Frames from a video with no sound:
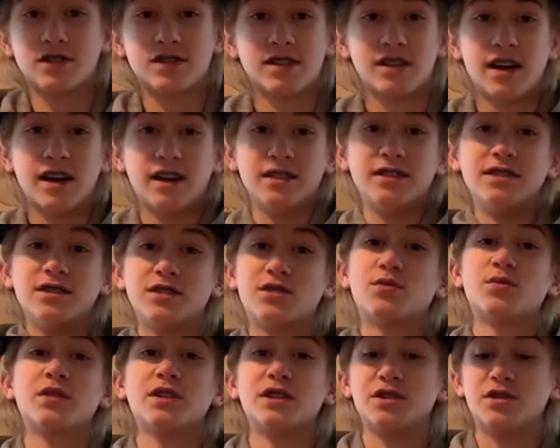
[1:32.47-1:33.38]
got in
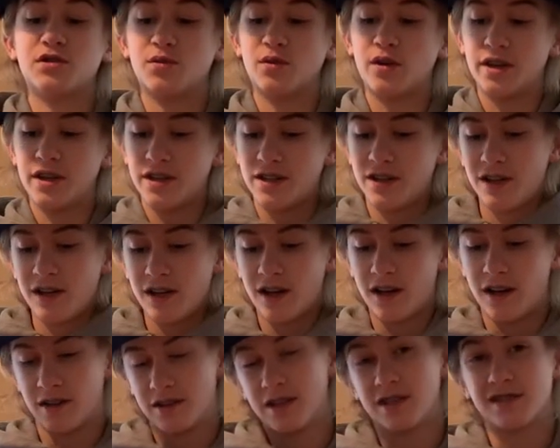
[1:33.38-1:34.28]
2020.
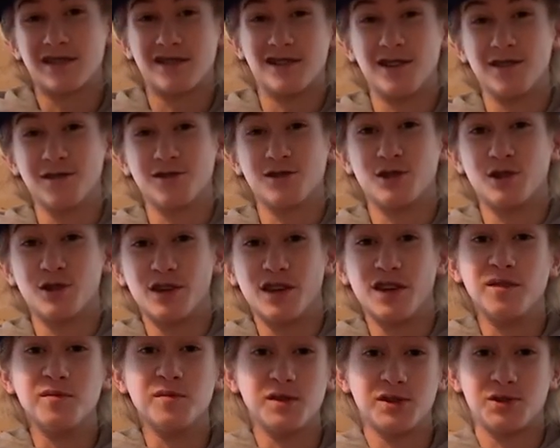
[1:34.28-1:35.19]
That's another good thing
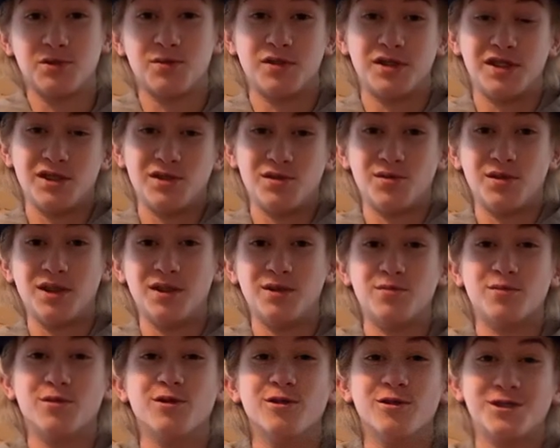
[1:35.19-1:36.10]
about 2020.
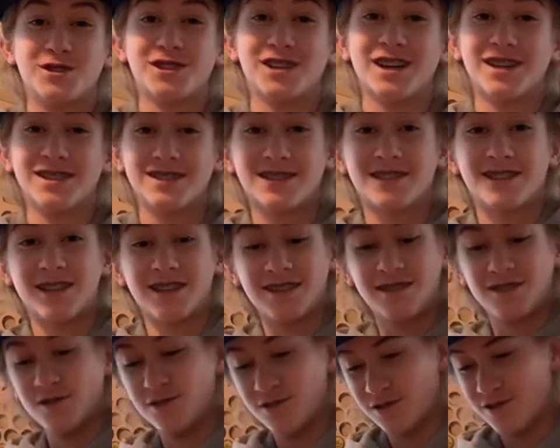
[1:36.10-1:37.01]
Brewers got sick
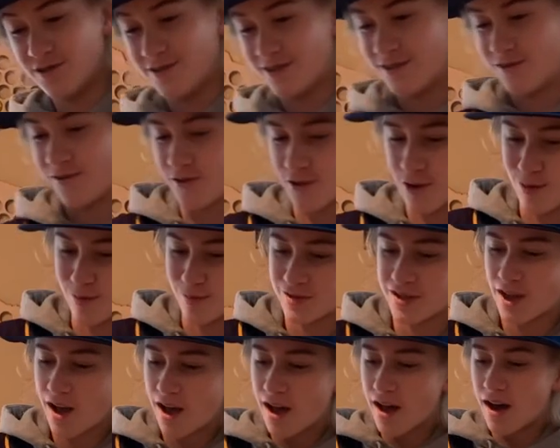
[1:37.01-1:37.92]
new uniforms.
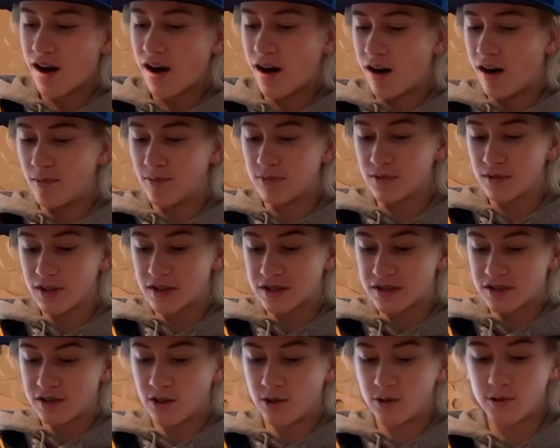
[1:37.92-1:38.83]
Um, but
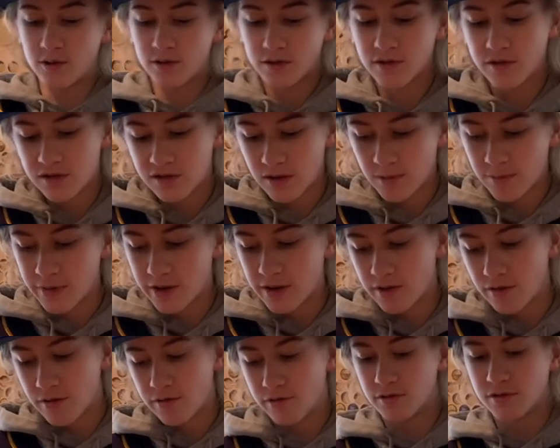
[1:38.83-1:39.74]
let's go some of,
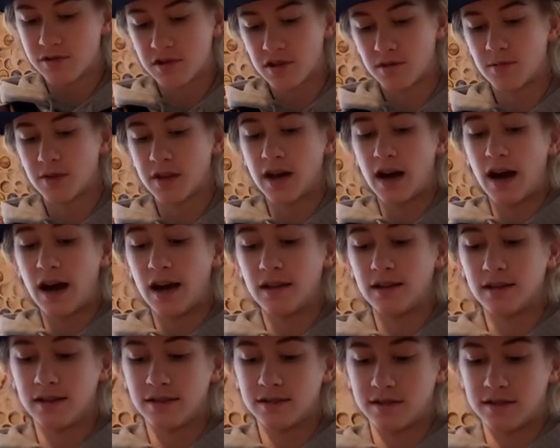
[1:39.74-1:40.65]
through some of the
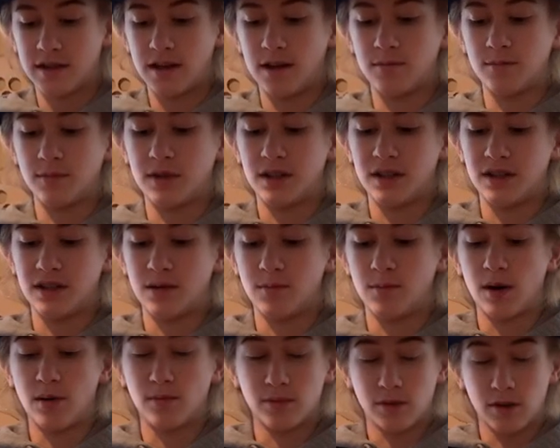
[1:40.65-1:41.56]
highlights that me and
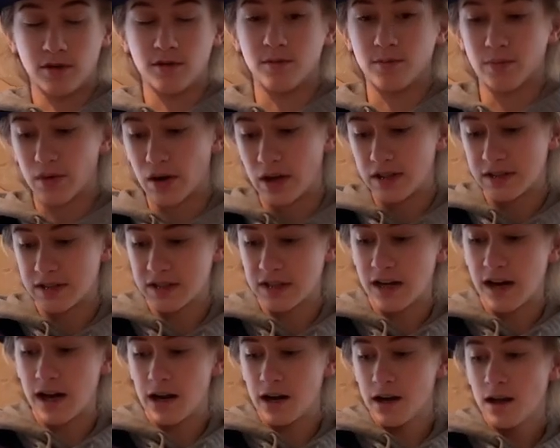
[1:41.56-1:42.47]
my brother Bryce
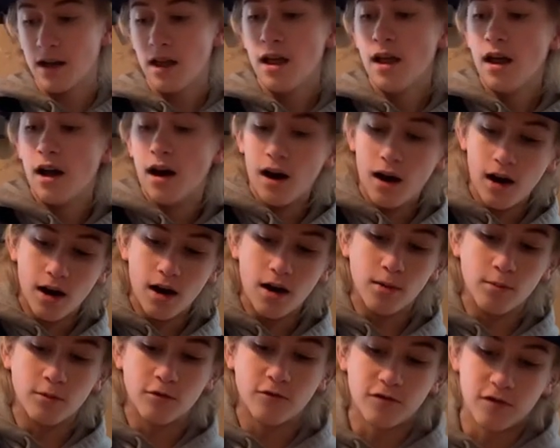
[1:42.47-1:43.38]
got
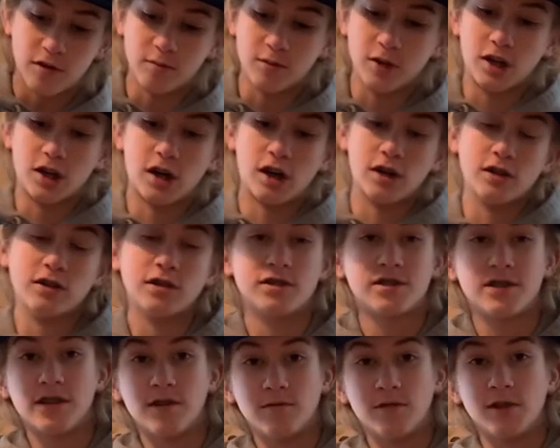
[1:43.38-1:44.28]
um, from the cards
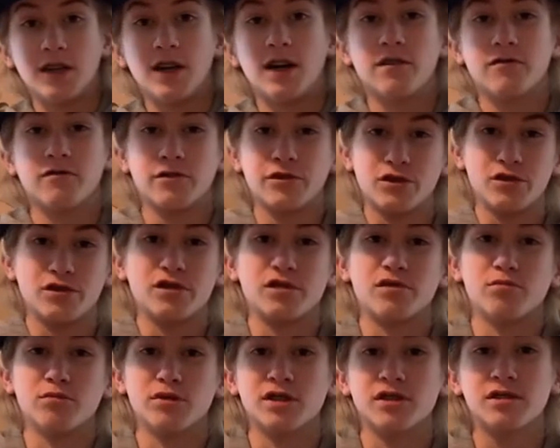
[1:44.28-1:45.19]
that we got for
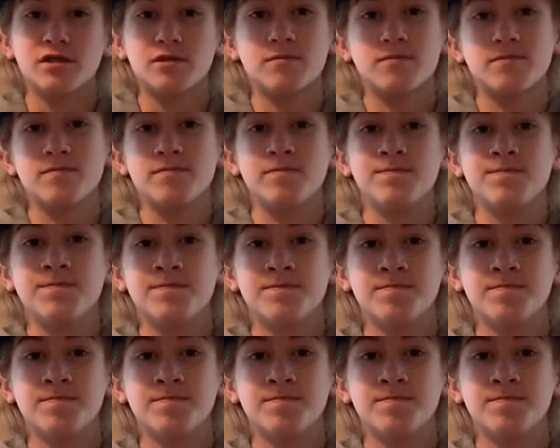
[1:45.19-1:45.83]
Christmas. So